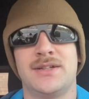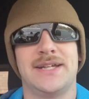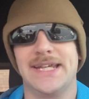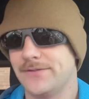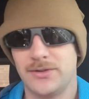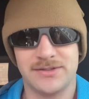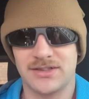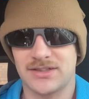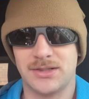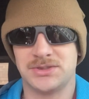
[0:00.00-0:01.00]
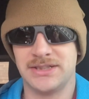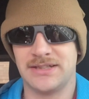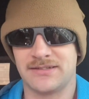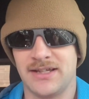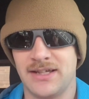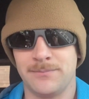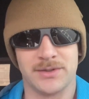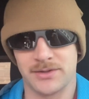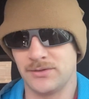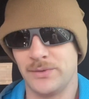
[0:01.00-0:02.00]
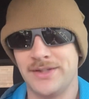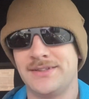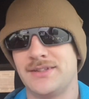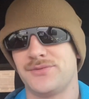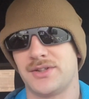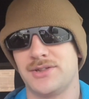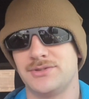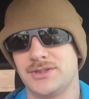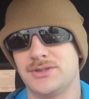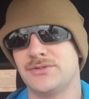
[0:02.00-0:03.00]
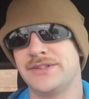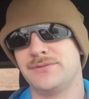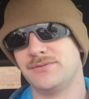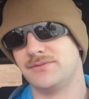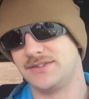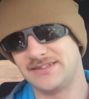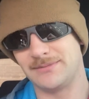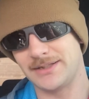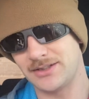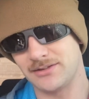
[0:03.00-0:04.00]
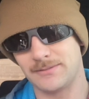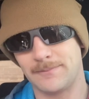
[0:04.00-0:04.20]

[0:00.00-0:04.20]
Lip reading: Even though he's not coaching in this game, they're going to win this for Coach O and send him out